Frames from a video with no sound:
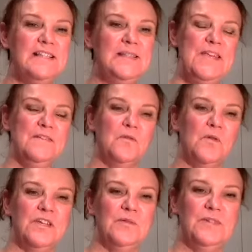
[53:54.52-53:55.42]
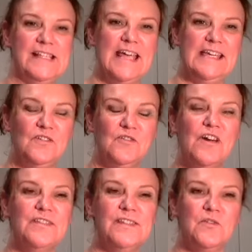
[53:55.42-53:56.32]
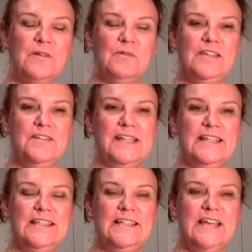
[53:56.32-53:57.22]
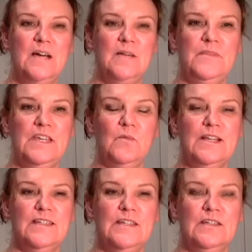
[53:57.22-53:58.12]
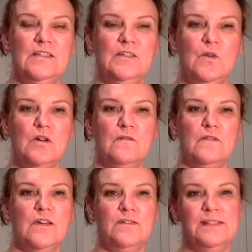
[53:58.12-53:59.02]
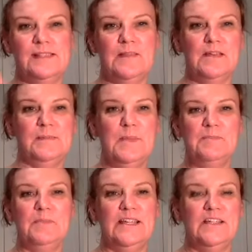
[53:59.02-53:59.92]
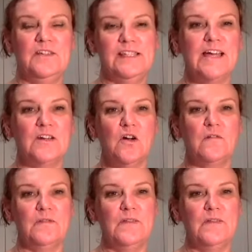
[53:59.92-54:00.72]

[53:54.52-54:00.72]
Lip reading: me of what you were saying in your own story when you said that you went to work for people, and you started off